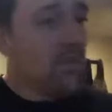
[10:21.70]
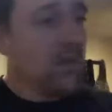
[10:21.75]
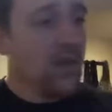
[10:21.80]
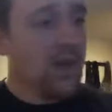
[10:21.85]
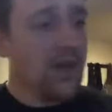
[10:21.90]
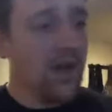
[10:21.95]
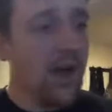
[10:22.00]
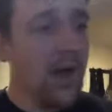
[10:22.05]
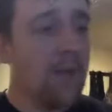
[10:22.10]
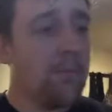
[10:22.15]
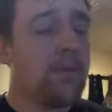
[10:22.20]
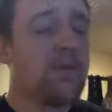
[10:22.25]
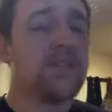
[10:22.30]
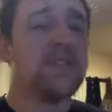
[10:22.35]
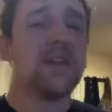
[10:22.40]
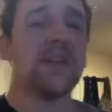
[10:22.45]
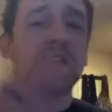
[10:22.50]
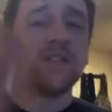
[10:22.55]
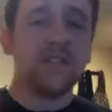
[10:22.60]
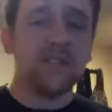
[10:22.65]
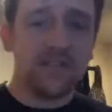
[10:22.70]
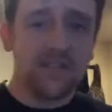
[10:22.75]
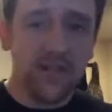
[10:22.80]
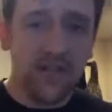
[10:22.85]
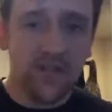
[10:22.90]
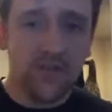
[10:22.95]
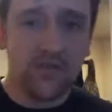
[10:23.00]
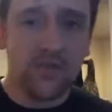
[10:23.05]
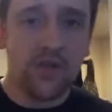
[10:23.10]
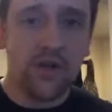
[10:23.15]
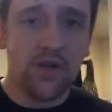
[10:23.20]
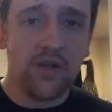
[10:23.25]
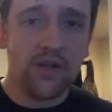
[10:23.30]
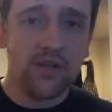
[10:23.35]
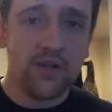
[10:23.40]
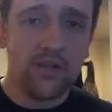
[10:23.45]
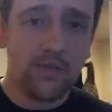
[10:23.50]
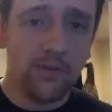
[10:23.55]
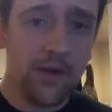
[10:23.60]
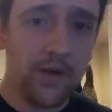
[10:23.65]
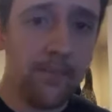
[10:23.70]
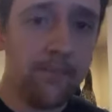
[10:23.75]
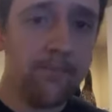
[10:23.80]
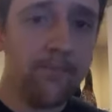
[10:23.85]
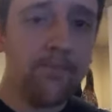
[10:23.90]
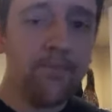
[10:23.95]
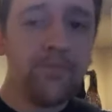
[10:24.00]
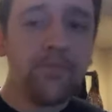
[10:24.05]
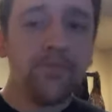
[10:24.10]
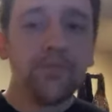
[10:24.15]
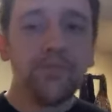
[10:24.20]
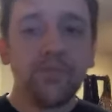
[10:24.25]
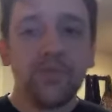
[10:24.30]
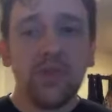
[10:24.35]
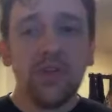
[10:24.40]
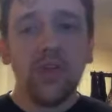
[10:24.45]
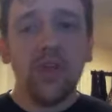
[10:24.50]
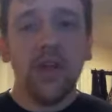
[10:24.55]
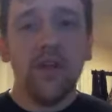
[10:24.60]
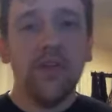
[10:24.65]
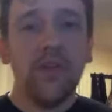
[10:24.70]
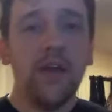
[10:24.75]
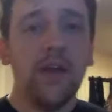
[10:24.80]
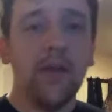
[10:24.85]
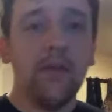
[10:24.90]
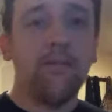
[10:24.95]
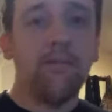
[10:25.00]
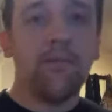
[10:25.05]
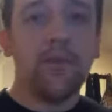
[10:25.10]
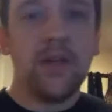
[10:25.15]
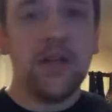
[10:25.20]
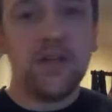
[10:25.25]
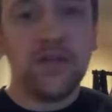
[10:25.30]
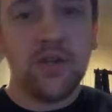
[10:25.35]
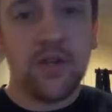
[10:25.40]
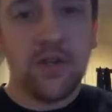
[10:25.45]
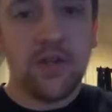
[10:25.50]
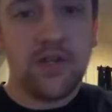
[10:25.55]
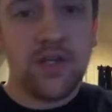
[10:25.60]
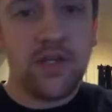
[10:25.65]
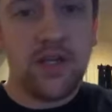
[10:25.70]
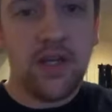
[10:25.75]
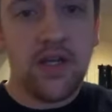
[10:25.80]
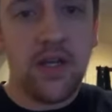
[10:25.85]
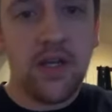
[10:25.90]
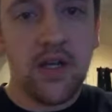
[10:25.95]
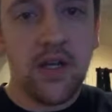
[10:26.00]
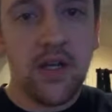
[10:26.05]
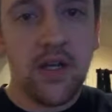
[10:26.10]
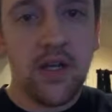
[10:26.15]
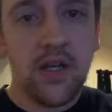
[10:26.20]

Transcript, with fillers: God possessed his natural knowledge, right? And then, as you can see here,